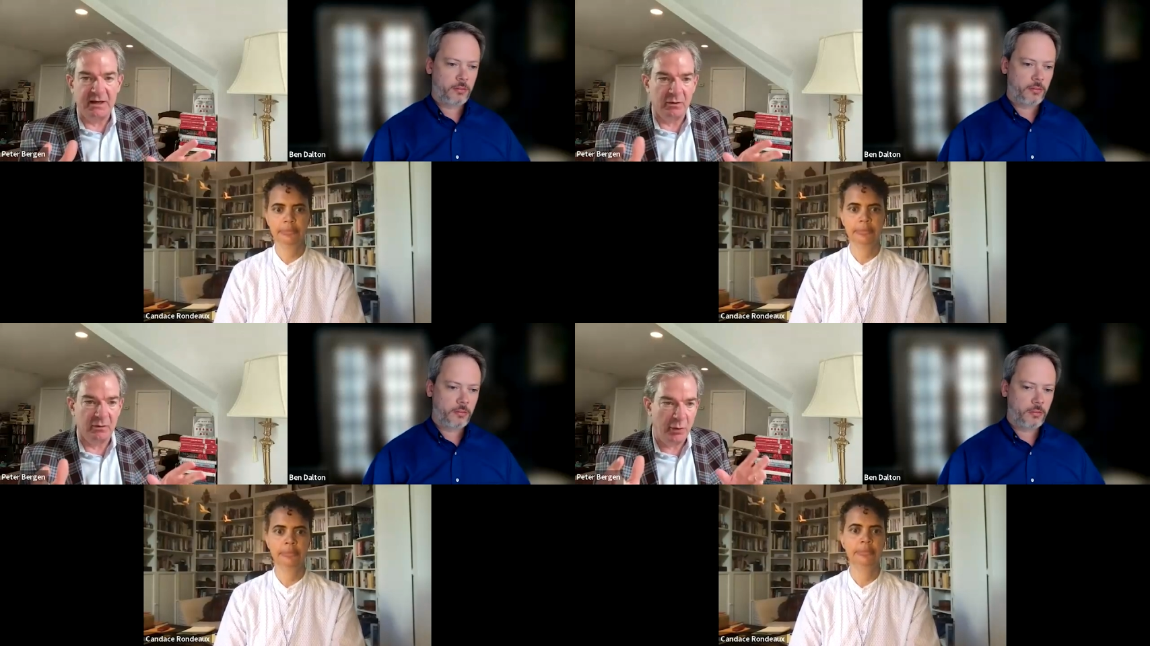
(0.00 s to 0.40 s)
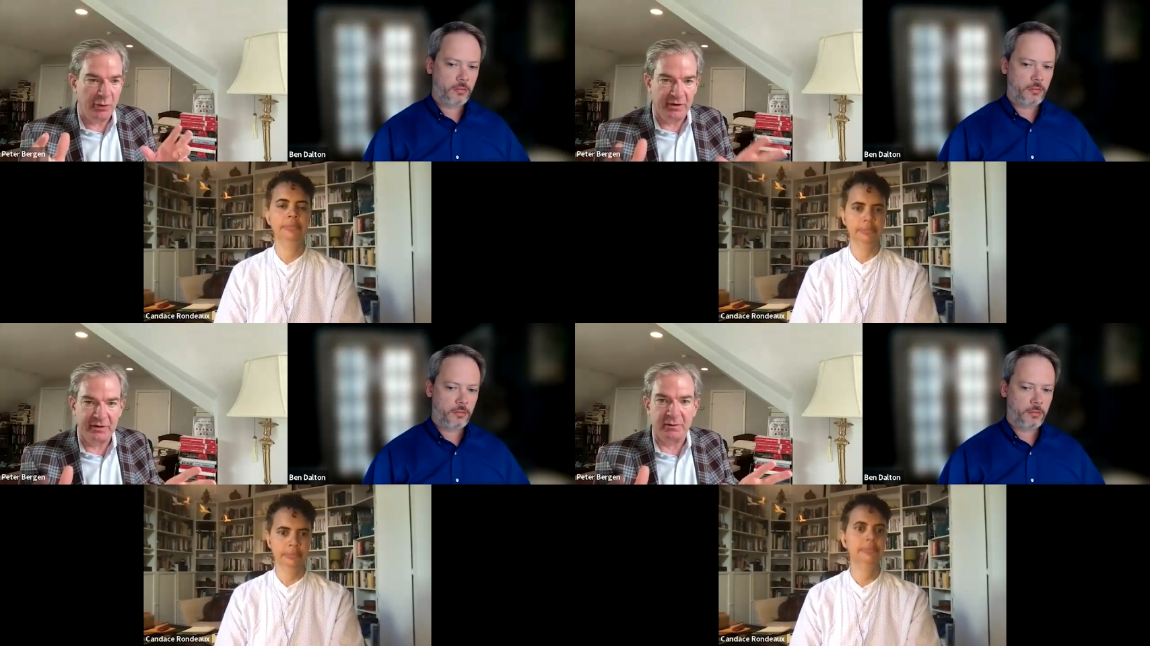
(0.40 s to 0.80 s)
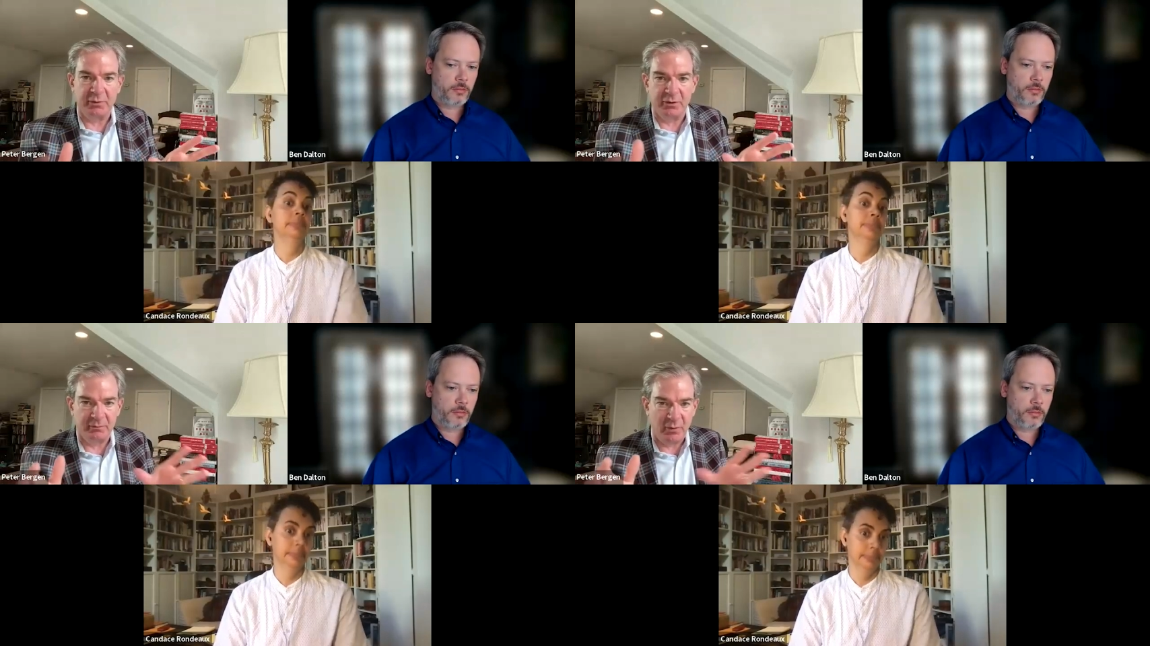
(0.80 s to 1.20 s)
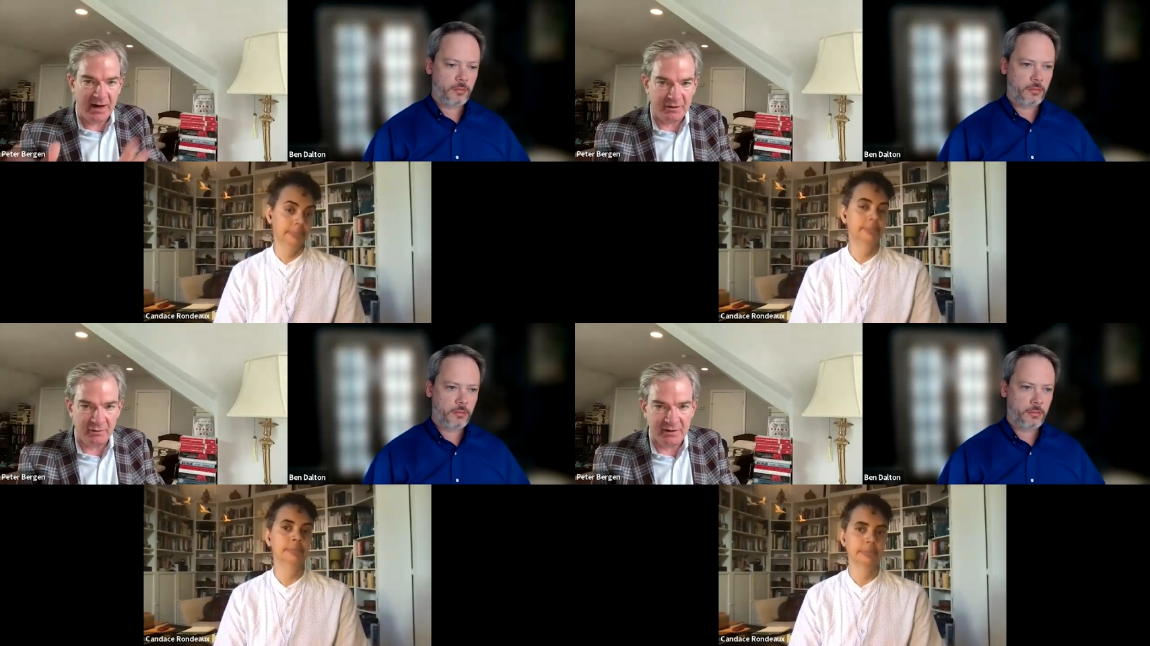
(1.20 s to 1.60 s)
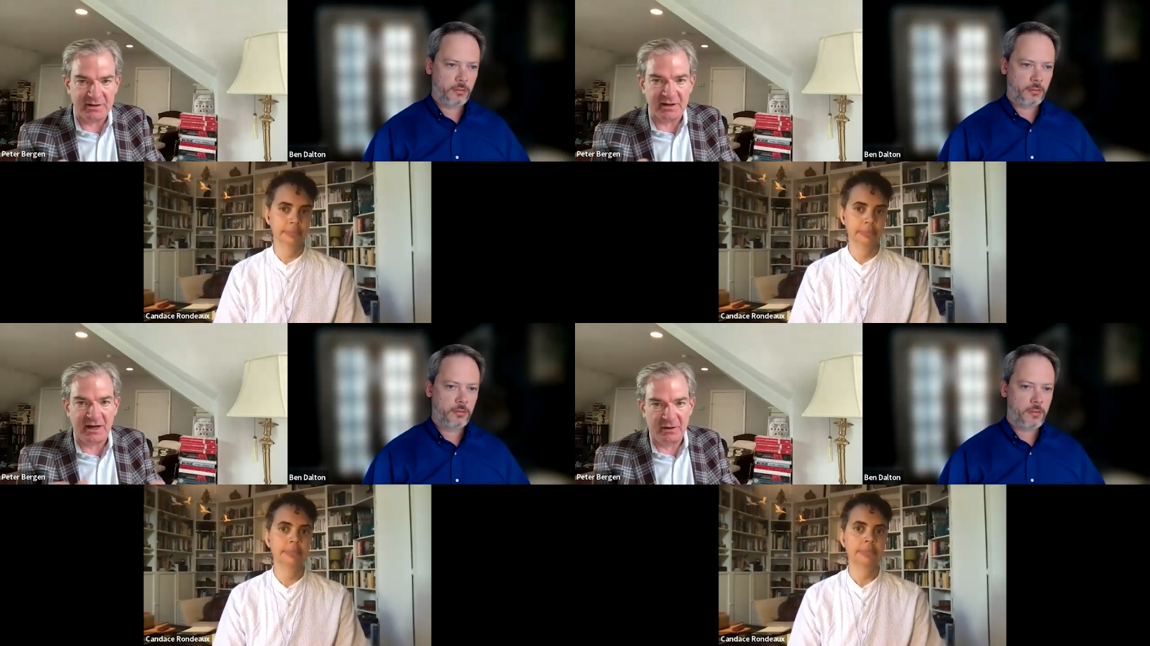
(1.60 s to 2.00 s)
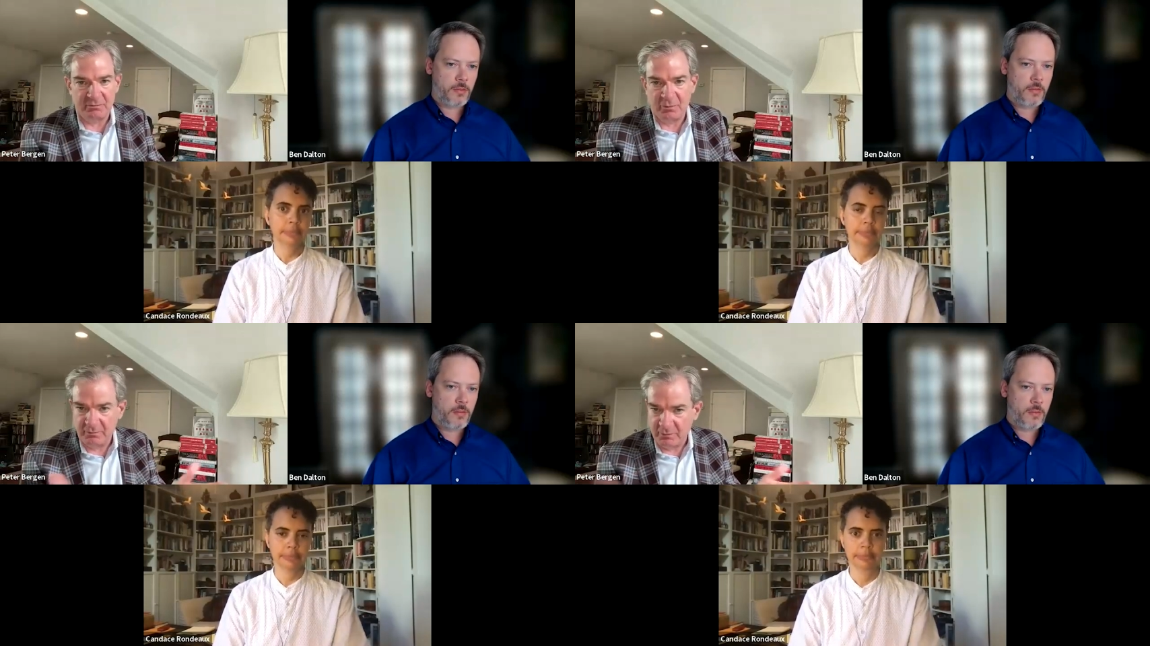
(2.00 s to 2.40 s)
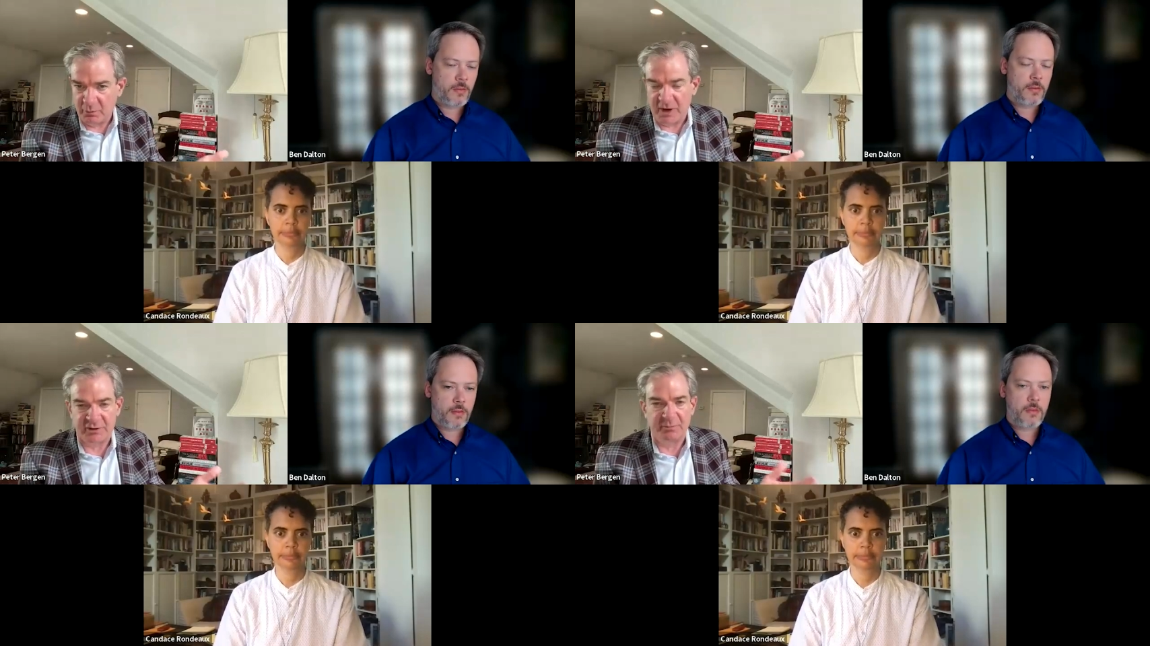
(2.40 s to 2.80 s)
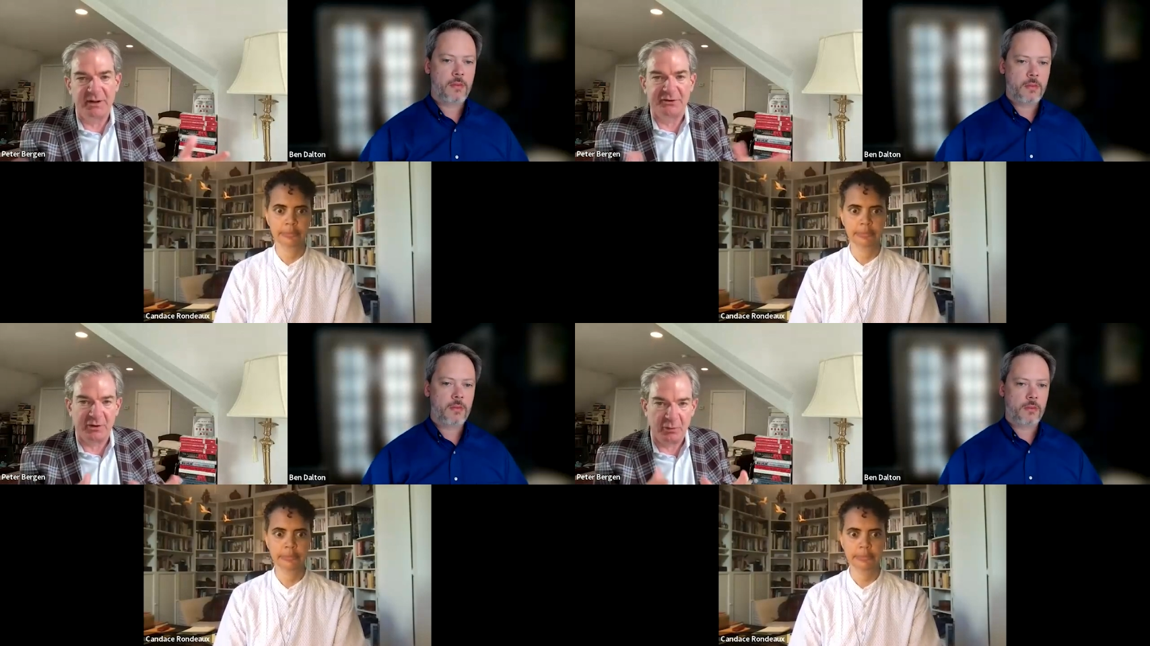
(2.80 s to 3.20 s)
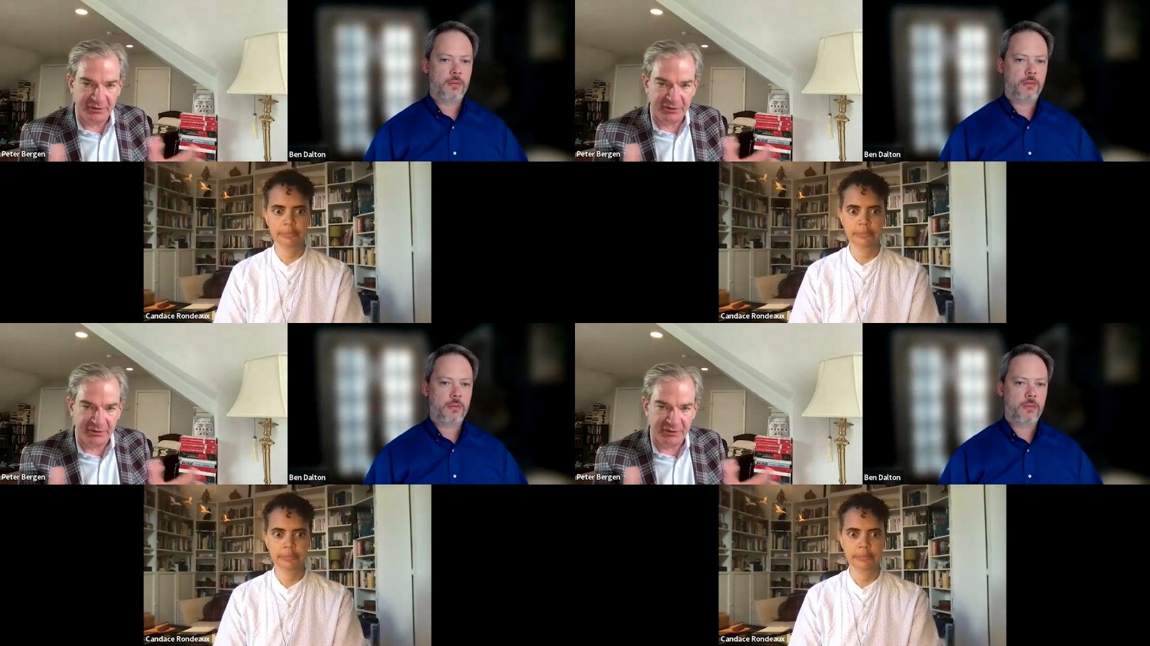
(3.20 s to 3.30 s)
Speaker 1: order to put Wagner inside the Russian military